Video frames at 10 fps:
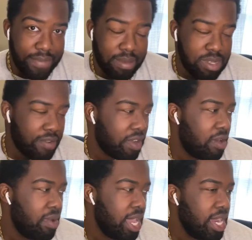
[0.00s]
I'm just going to figure
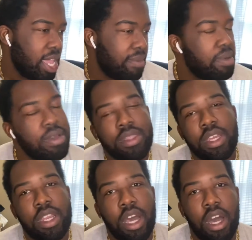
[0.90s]
out what handicap
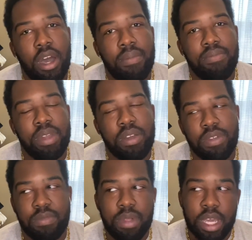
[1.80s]
person um be doing
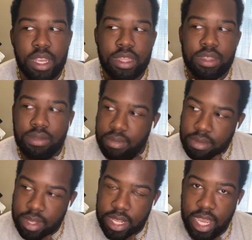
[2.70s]
splits
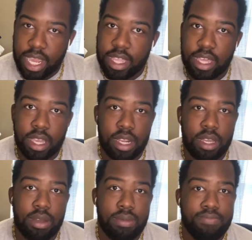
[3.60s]
and dancing,
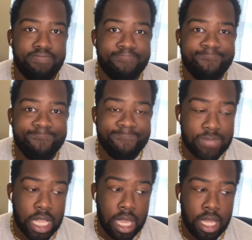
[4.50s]
dude.
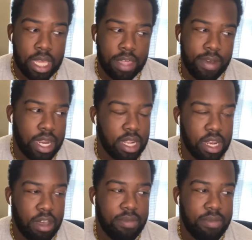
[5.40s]
That's I need to know.